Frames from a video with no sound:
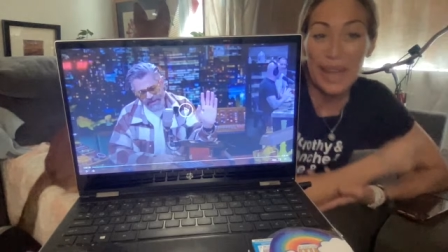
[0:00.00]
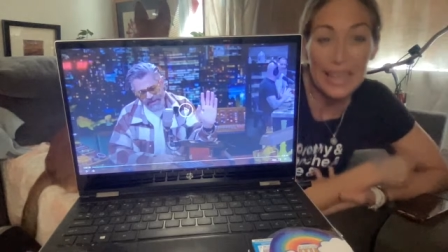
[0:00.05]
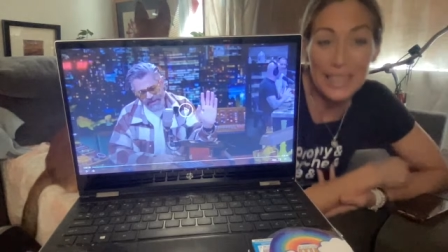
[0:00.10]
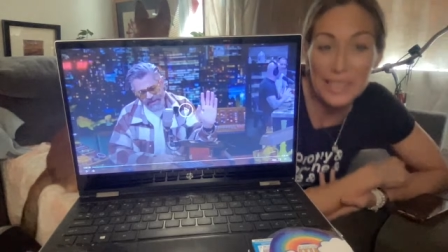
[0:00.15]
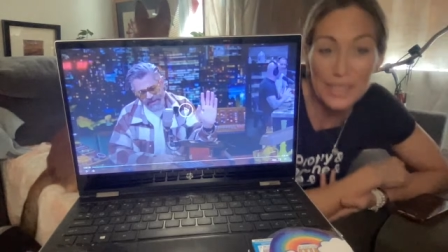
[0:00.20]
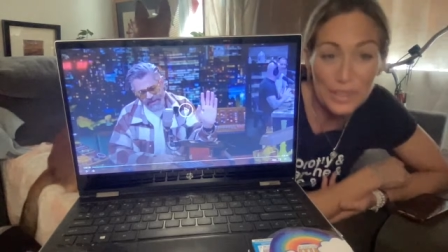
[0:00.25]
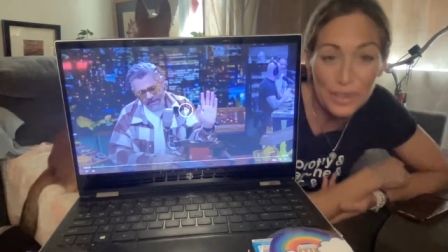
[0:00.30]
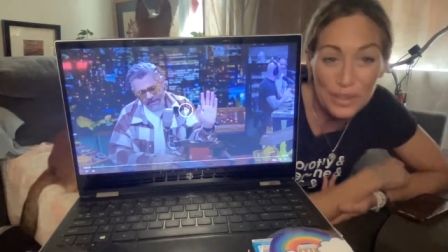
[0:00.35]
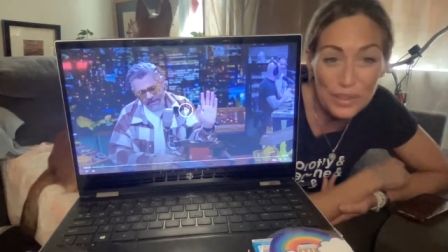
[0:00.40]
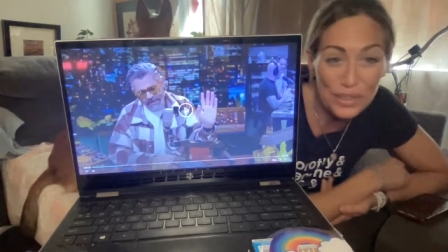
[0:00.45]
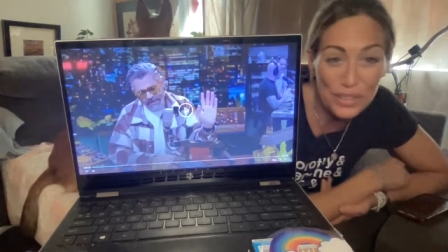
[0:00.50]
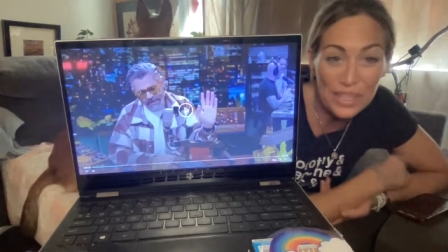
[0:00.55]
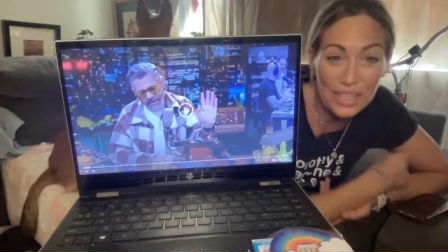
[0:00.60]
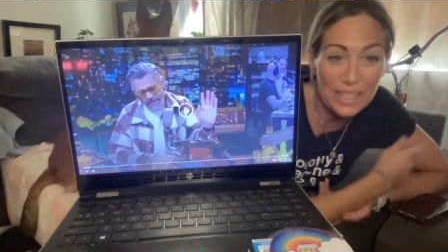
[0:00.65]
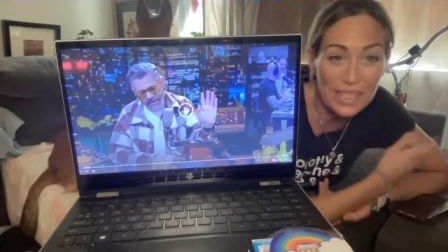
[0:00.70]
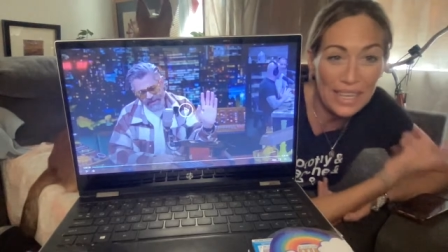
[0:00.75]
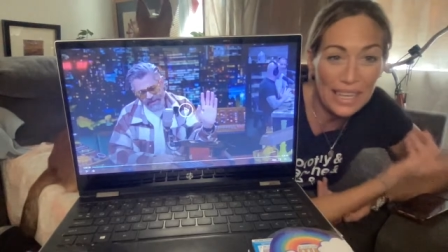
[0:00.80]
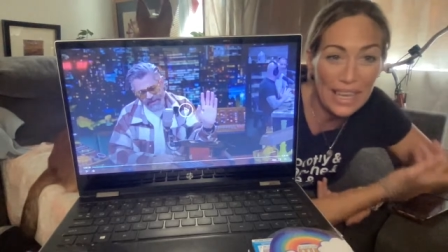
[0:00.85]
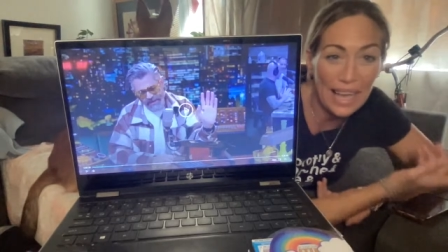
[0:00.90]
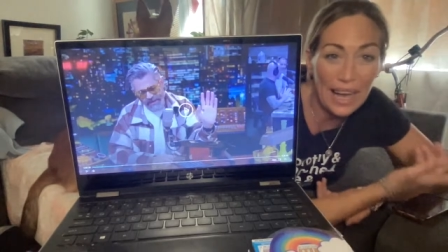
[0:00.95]
I still don't
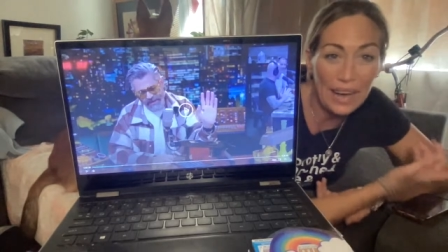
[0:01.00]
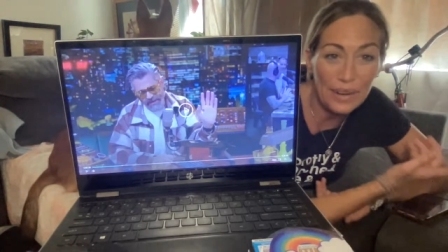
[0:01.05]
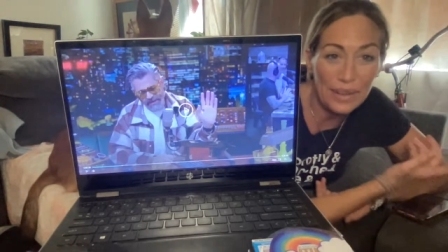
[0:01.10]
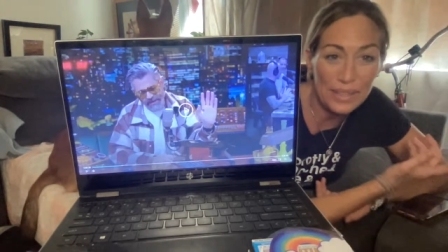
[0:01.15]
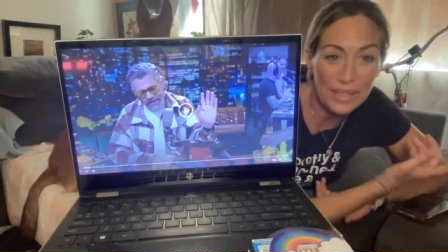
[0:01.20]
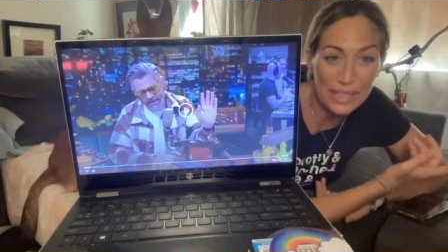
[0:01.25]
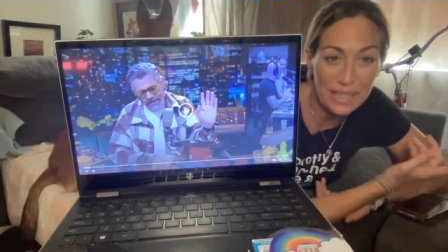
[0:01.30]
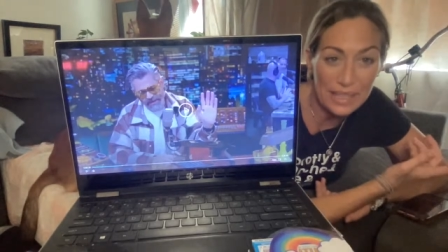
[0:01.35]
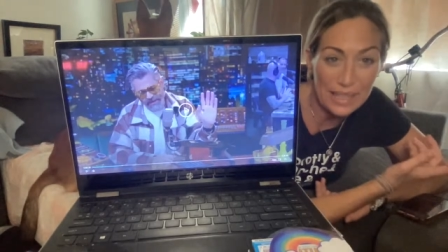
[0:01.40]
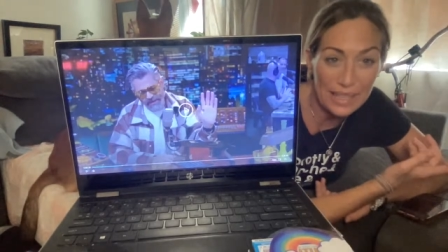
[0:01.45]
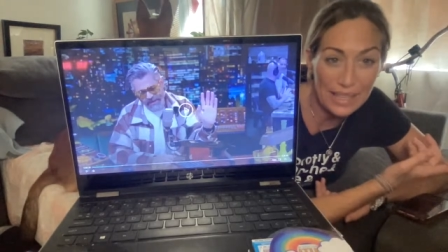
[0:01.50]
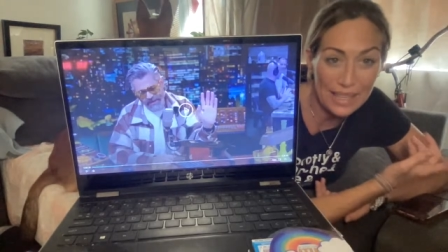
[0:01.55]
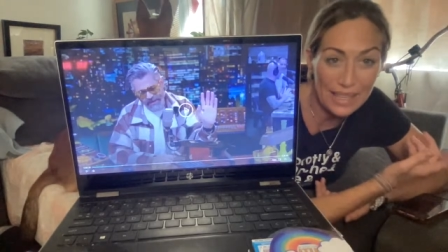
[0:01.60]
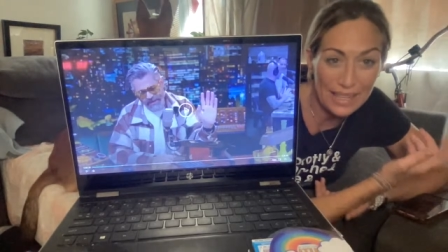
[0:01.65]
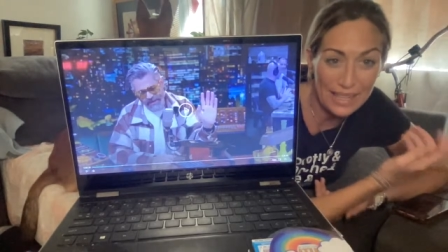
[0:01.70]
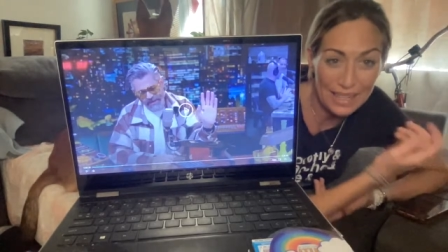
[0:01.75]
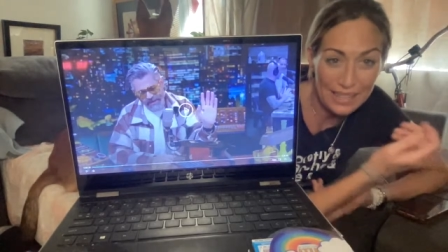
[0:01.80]
understand like how it's a thing.